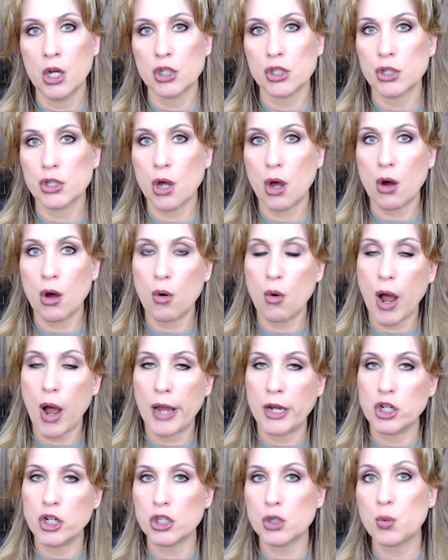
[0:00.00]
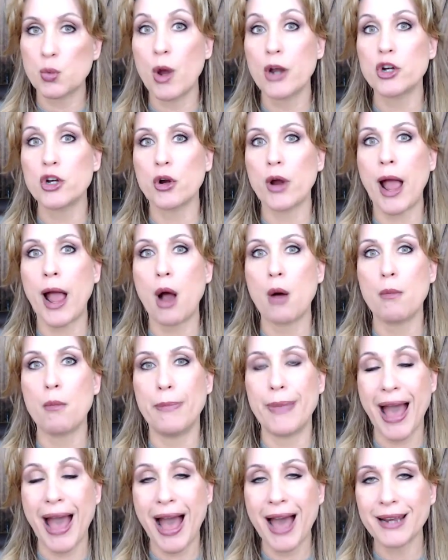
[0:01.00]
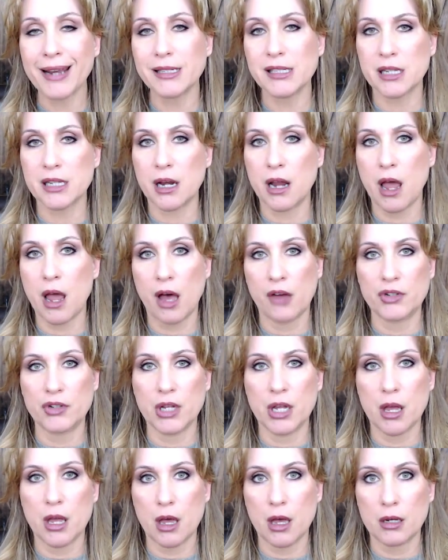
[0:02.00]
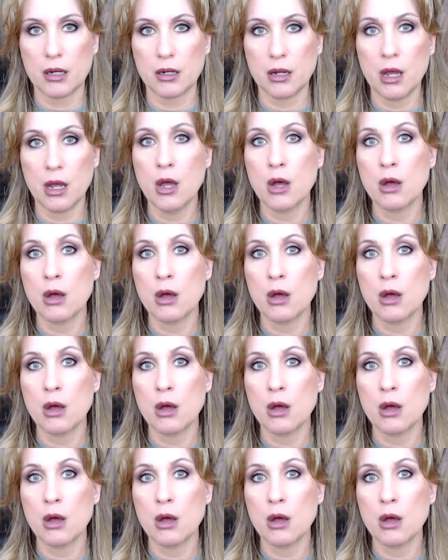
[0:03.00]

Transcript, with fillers: So I just wonder how bad it's going to have to get